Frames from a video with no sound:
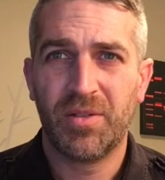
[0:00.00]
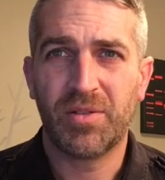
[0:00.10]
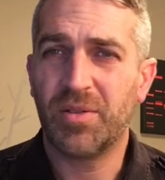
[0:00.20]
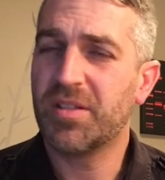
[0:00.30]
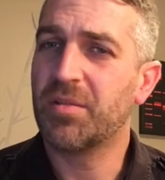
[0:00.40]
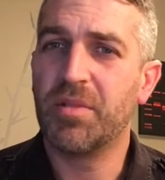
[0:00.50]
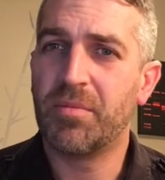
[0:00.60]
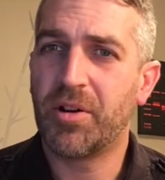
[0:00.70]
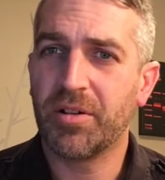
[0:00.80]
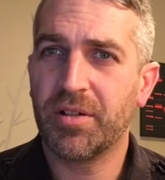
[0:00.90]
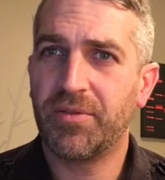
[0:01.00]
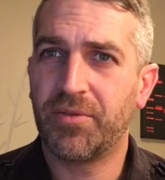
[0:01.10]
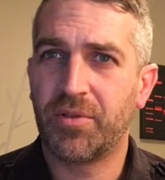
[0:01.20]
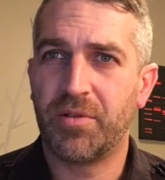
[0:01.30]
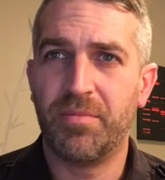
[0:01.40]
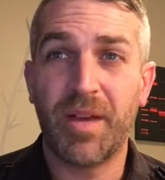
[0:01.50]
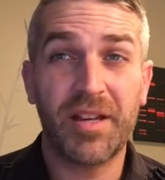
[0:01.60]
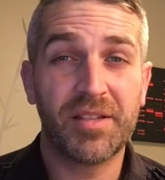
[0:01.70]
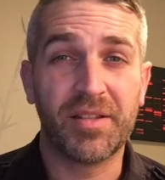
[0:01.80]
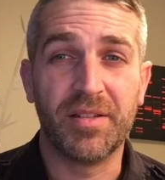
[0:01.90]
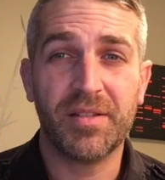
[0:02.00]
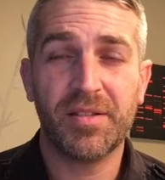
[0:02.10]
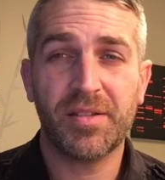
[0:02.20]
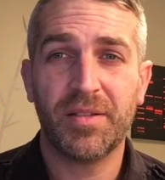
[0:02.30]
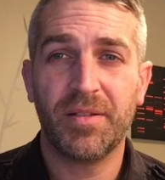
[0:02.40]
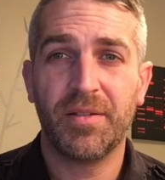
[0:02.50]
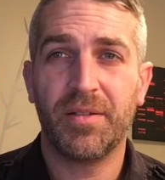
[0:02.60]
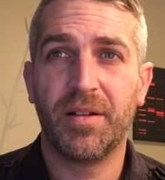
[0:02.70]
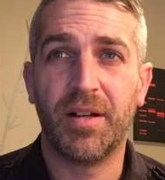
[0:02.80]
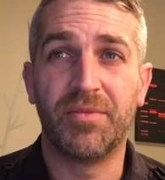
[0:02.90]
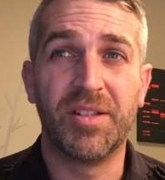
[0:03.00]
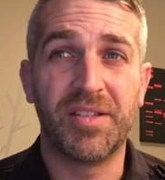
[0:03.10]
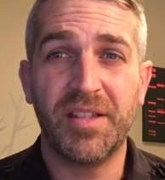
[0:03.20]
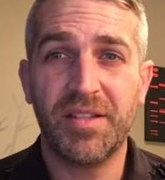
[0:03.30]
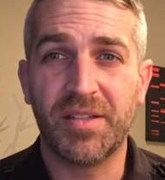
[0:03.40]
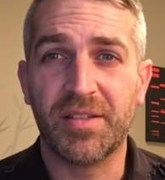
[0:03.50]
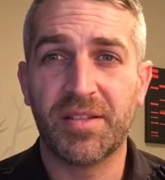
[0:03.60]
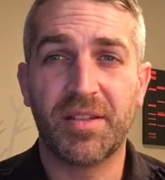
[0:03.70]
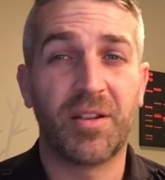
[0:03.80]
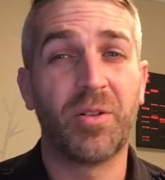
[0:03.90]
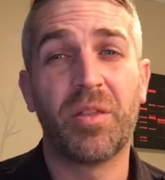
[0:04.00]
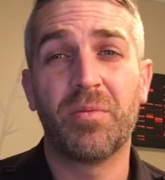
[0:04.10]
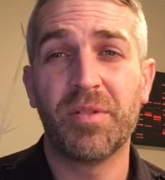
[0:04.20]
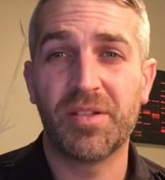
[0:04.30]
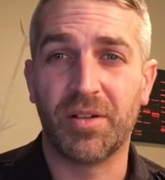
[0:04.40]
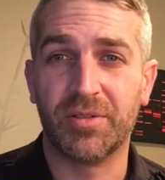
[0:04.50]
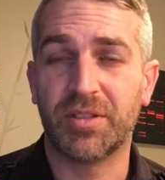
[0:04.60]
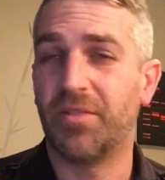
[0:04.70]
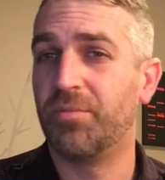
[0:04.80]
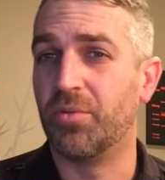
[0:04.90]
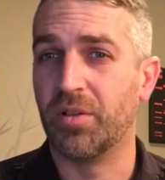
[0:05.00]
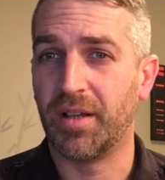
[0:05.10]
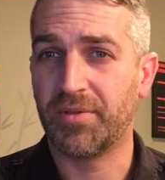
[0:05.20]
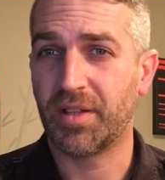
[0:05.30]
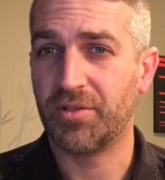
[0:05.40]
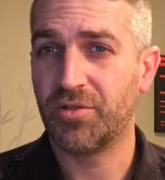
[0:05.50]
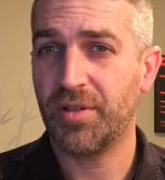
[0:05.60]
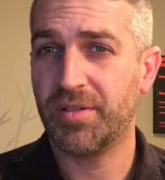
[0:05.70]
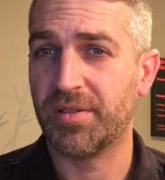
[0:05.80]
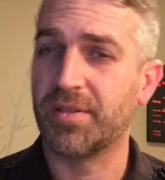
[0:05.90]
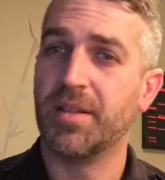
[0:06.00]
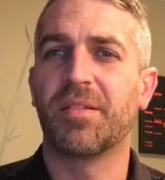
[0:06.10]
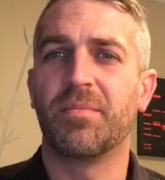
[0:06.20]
there's always going to be a market for medicines of diseases that are the result of poor lifestyle choices.